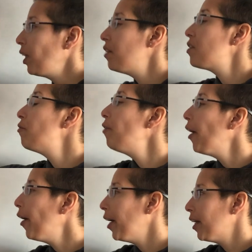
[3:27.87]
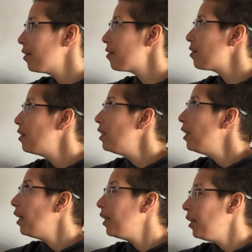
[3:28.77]
is the variance
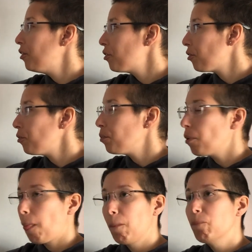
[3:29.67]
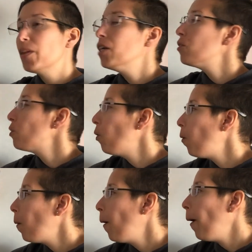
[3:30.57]
in each group.
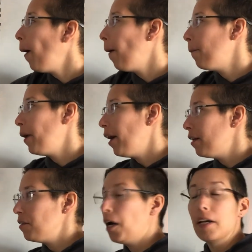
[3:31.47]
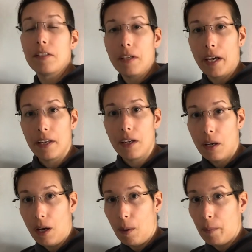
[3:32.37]
So as I said
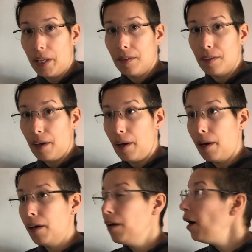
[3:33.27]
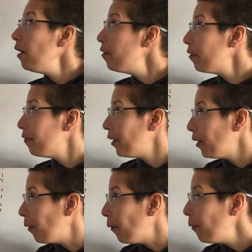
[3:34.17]
in the other
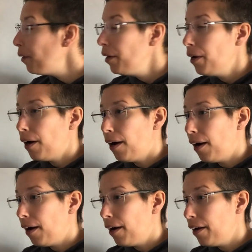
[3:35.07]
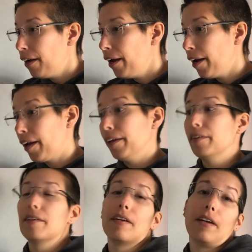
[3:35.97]
video, and
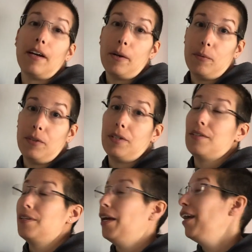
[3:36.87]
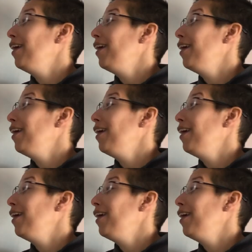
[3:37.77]
I will say